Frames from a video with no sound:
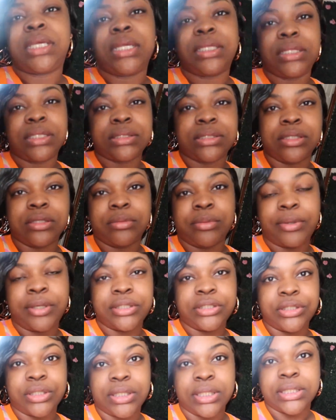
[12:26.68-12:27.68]
get this little
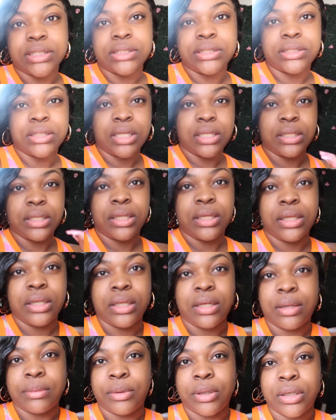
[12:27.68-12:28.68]
boy dressed, and
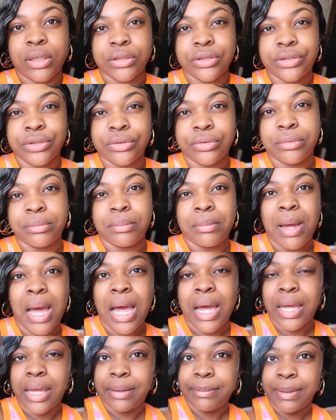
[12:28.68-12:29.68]
then I'm gonna do
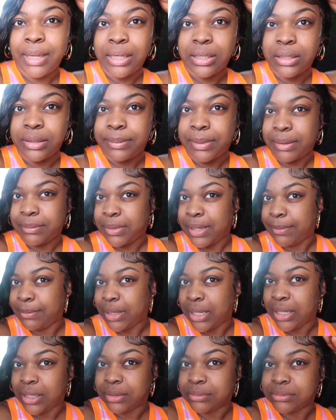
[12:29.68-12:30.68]
my makeup and my
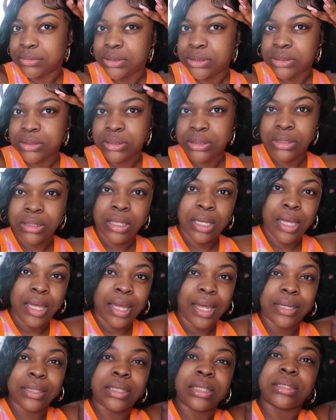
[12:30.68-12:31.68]
mom's.
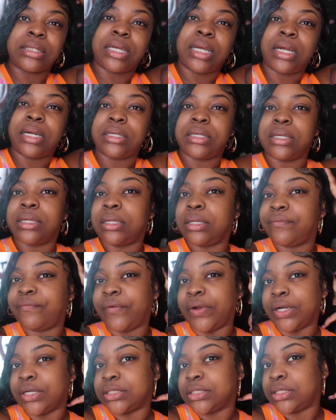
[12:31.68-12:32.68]
I had to get the hair done
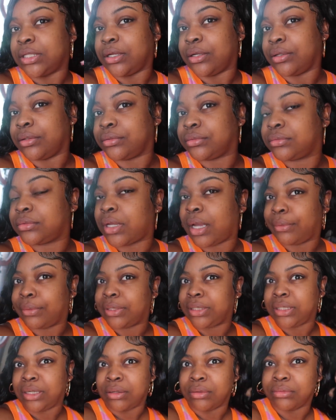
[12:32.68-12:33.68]
first though.
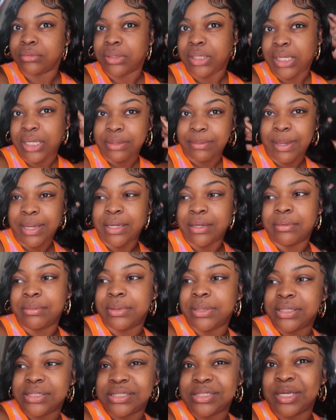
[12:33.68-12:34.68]
Really don't need makeup,
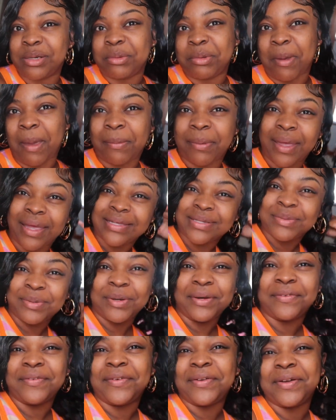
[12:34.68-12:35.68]
but this is gonna be my
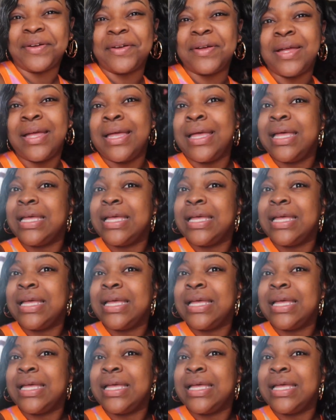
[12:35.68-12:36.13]
passport photo.